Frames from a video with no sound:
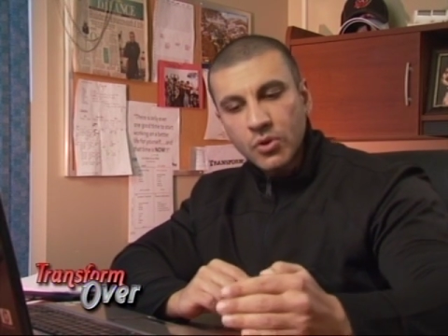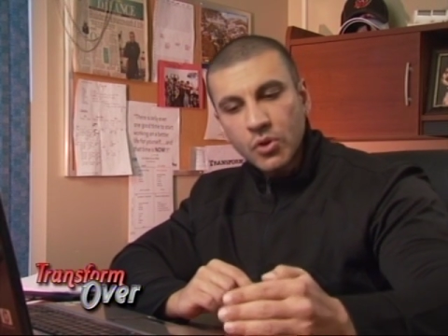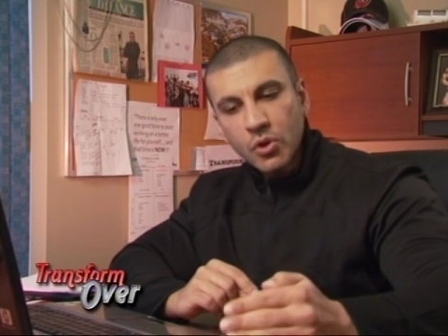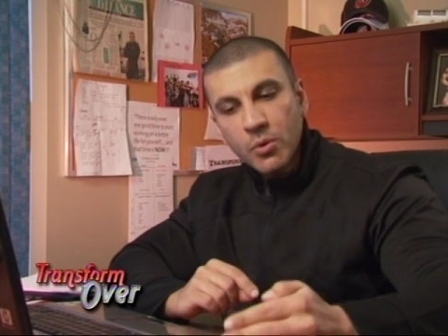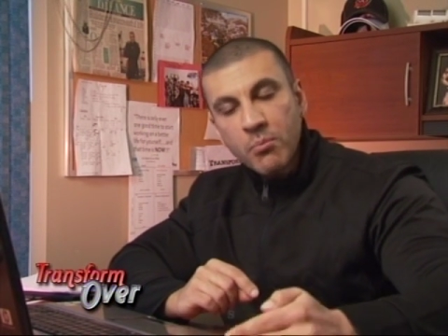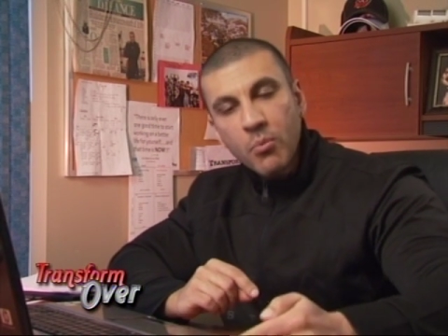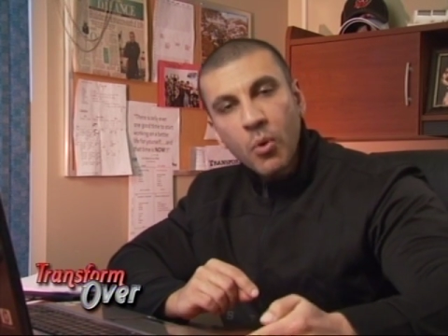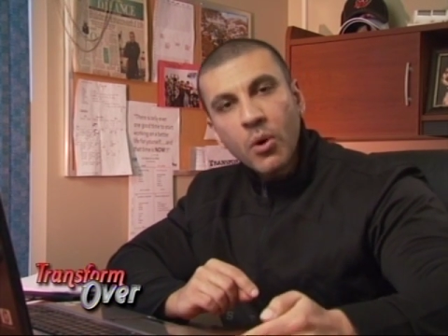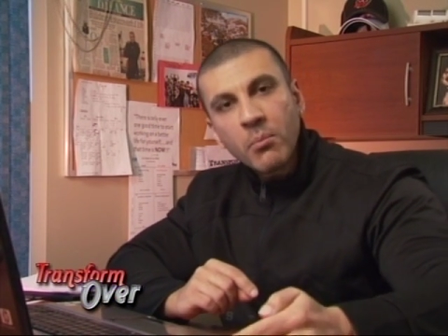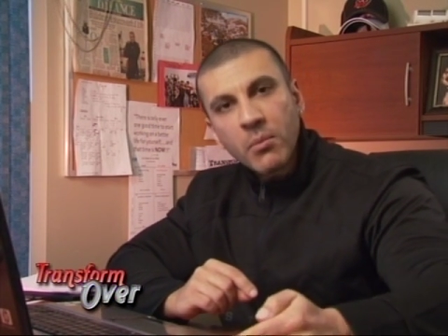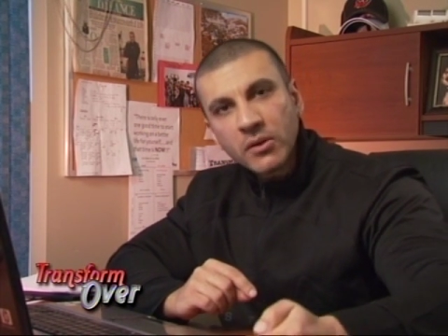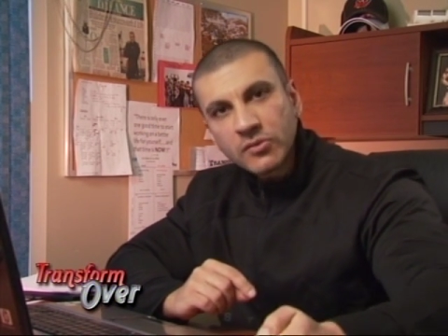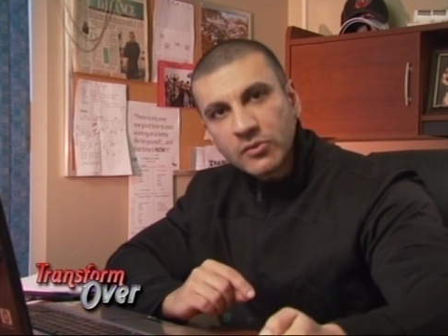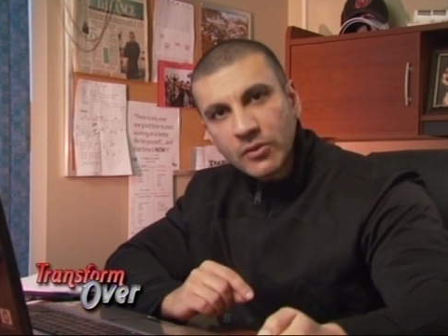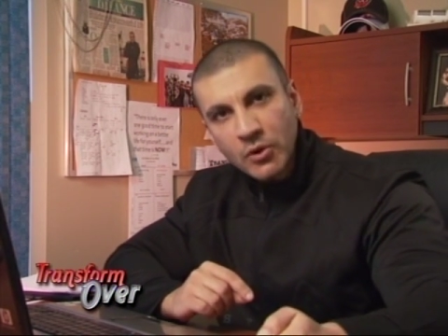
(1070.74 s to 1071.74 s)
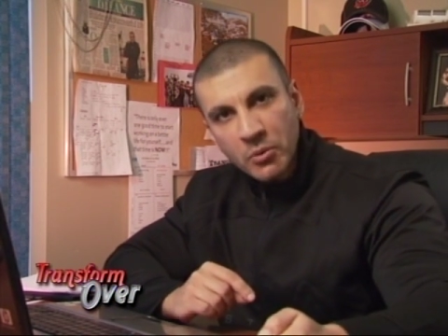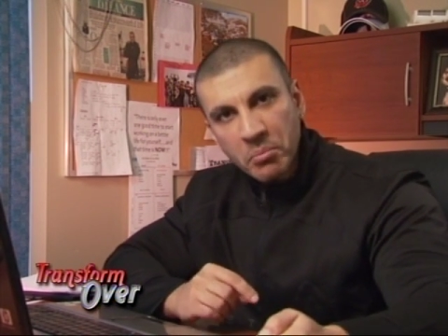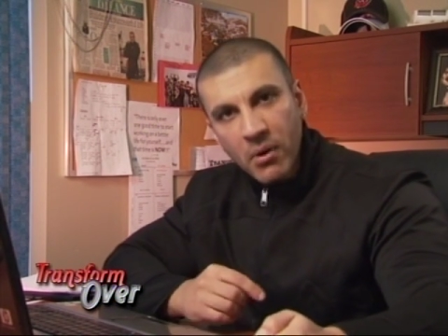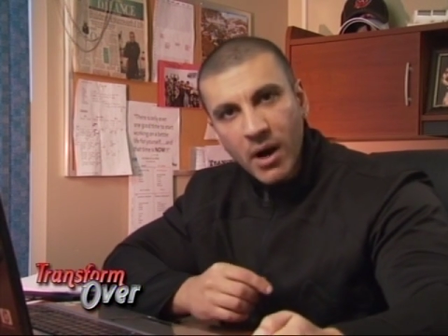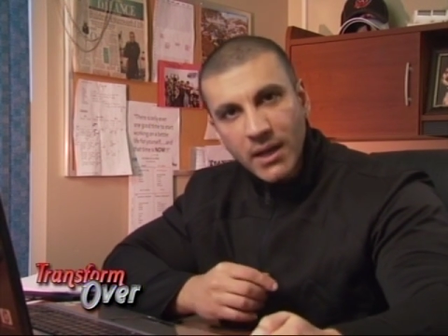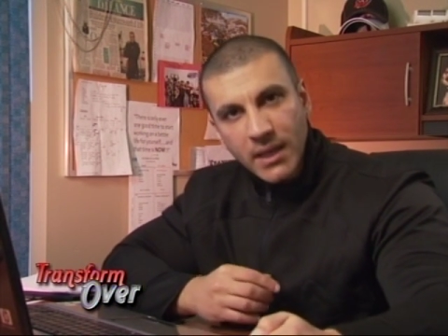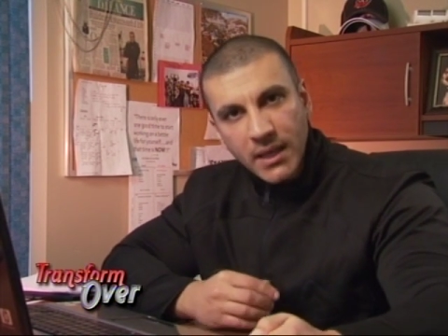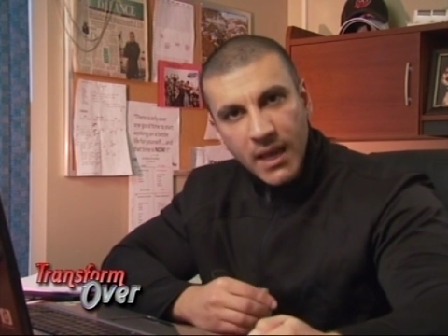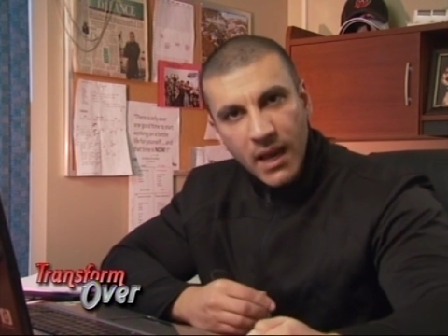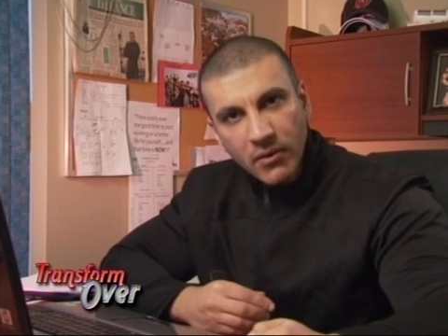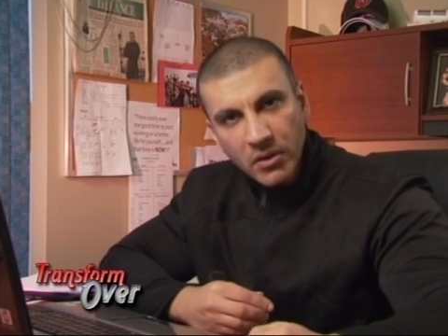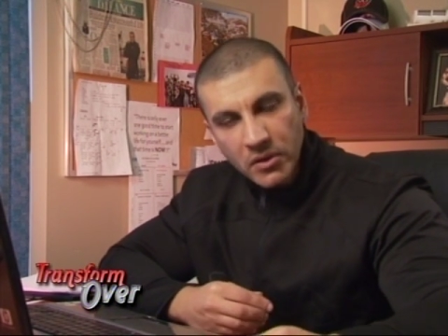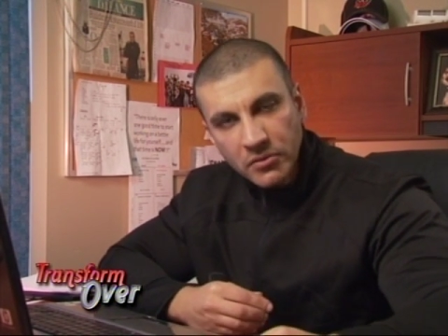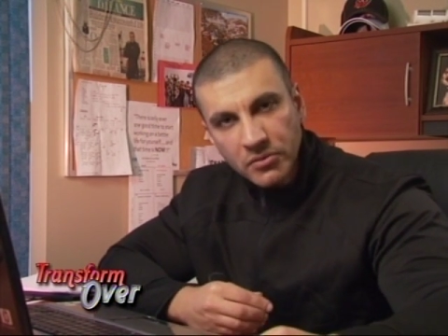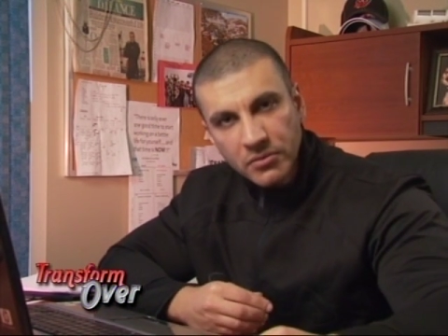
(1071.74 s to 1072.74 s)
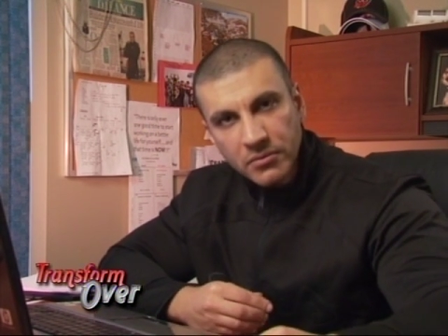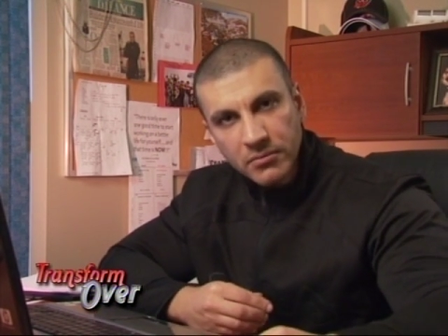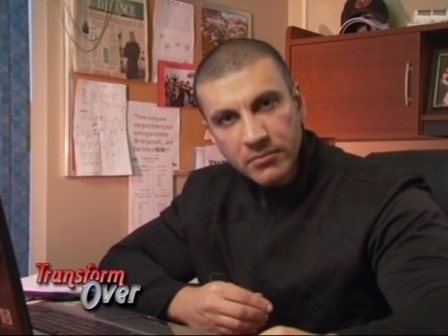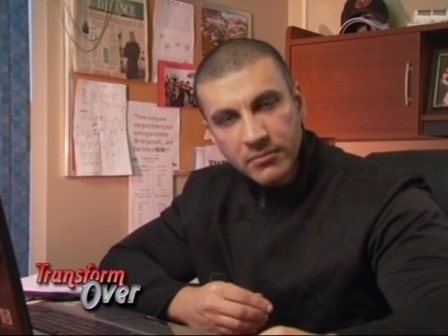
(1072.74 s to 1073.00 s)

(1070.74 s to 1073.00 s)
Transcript: The more muscle your body carries,